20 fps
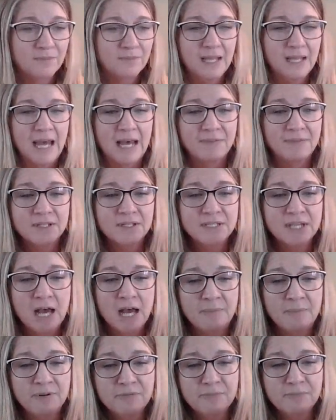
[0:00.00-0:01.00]
At the
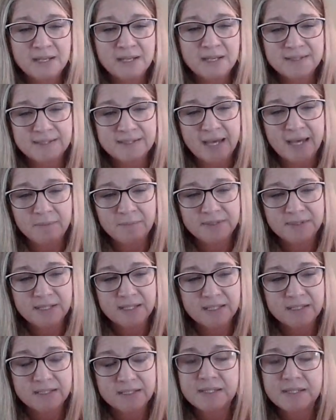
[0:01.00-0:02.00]
top of my steps
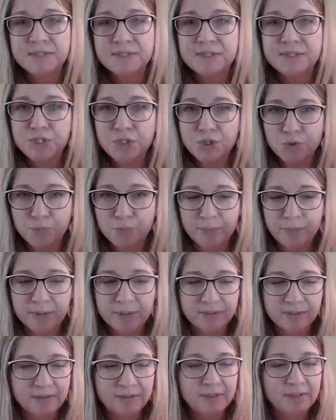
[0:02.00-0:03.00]
is the stoop
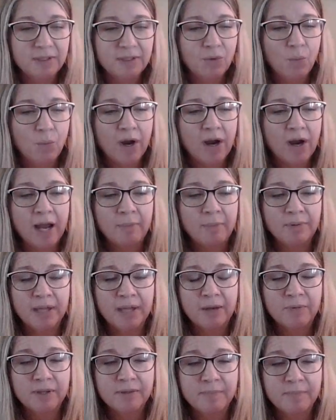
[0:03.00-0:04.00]
where I
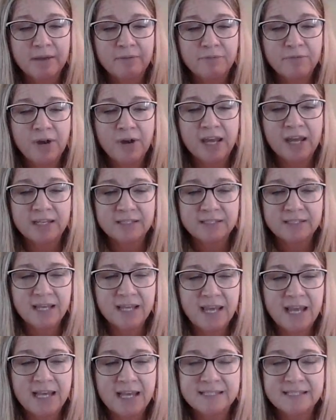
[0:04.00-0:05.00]
play with my friend,
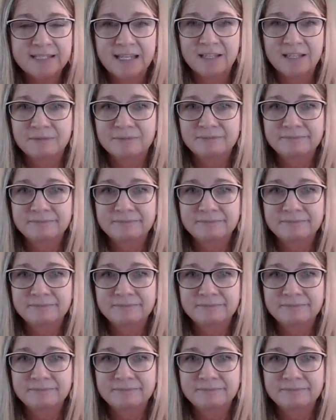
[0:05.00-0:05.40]
Essie.